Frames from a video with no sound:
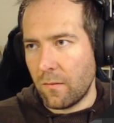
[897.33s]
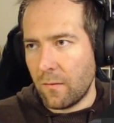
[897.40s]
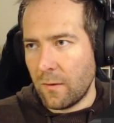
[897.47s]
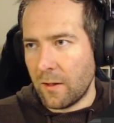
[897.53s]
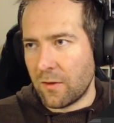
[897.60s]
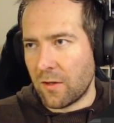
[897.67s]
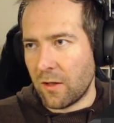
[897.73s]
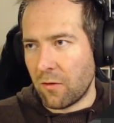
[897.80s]

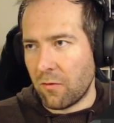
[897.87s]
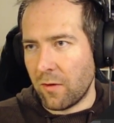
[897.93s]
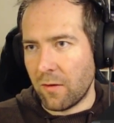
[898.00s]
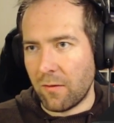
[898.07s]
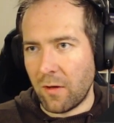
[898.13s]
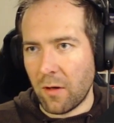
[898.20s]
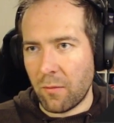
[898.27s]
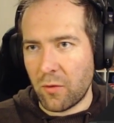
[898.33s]
Let's get rid
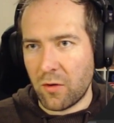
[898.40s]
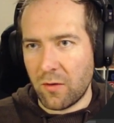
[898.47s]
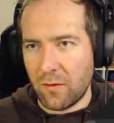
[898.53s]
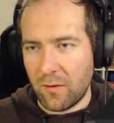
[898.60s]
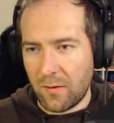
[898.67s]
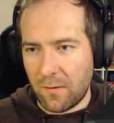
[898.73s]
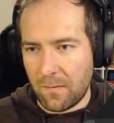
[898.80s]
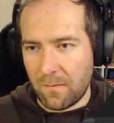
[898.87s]
of the
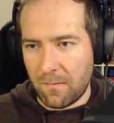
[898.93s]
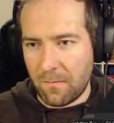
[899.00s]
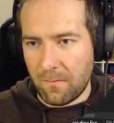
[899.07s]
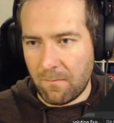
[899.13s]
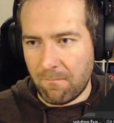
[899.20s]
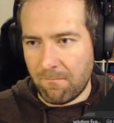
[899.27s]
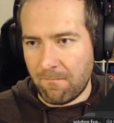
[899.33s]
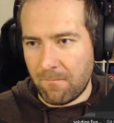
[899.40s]
options.
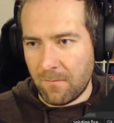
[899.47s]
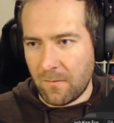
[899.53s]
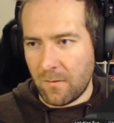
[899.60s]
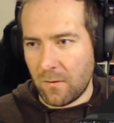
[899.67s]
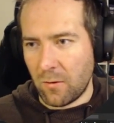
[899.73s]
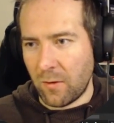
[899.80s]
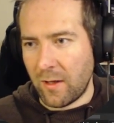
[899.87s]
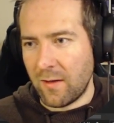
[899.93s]

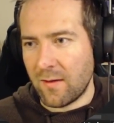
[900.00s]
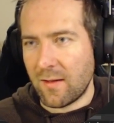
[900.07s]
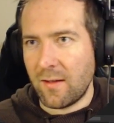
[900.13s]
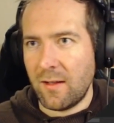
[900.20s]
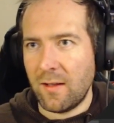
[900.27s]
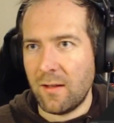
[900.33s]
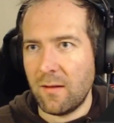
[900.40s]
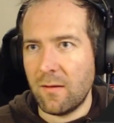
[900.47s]
So
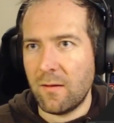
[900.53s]
NZ,